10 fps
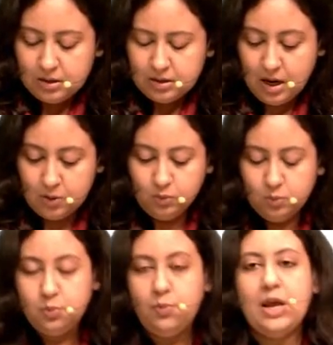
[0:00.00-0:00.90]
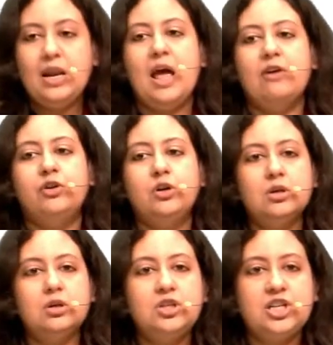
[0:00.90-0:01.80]
Now, whenever
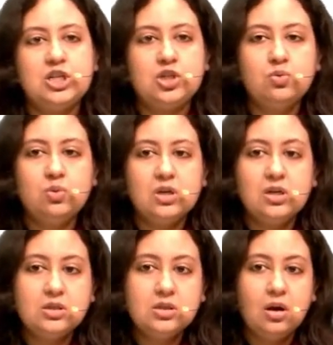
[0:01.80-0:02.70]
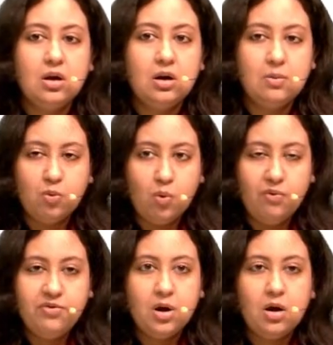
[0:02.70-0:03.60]
a tissue is
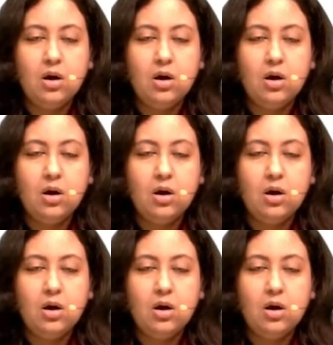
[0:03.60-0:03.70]
removed